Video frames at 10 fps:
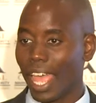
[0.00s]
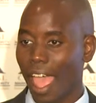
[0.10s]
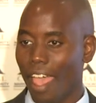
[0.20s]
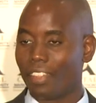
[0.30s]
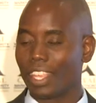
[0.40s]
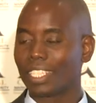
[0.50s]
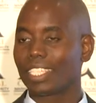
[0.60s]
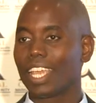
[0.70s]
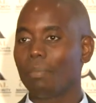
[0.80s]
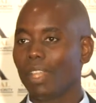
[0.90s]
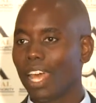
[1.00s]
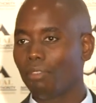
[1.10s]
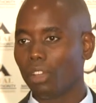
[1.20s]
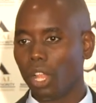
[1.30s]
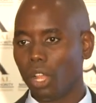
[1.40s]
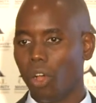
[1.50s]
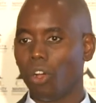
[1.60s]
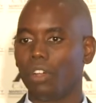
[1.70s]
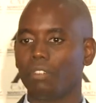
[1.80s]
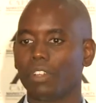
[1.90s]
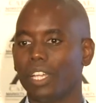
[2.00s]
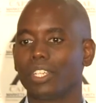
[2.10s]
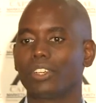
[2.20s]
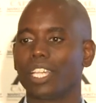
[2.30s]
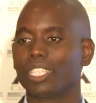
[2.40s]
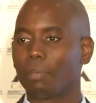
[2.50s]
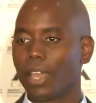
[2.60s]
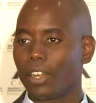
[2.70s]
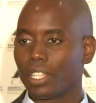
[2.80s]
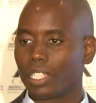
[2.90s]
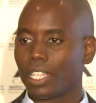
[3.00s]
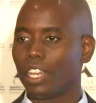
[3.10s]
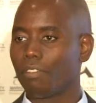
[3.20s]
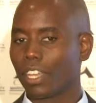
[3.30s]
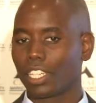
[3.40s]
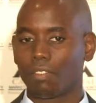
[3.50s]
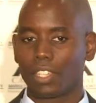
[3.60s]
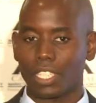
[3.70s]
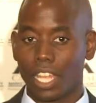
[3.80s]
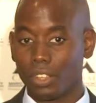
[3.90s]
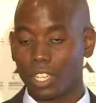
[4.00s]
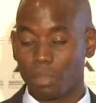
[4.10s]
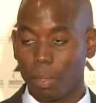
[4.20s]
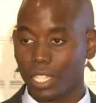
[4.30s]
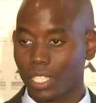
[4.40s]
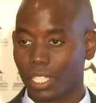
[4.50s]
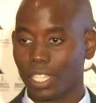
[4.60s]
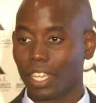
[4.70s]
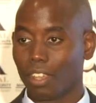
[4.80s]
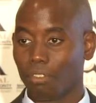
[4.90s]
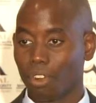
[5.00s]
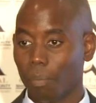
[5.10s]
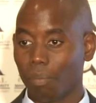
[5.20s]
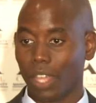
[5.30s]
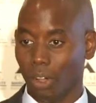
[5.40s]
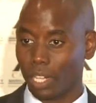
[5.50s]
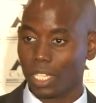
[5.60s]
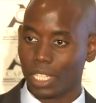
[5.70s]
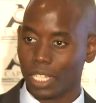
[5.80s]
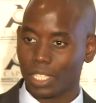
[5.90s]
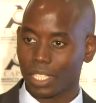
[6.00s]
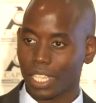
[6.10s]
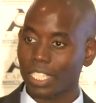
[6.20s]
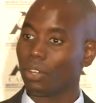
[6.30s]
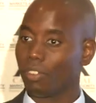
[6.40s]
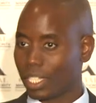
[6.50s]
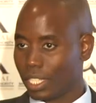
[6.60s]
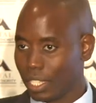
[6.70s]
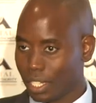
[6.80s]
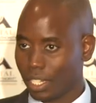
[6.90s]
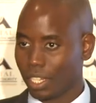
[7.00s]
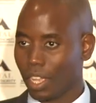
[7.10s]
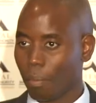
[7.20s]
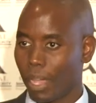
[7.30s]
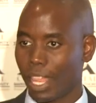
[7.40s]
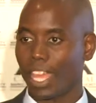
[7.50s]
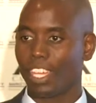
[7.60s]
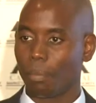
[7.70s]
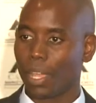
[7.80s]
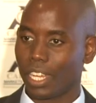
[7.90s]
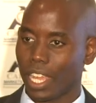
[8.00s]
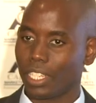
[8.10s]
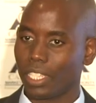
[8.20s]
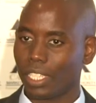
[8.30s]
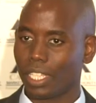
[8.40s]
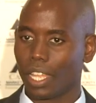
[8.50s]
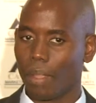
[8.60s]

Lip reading: and the same level of transparency and effectiveness that you expect from the auditors is overseen by that independent entity.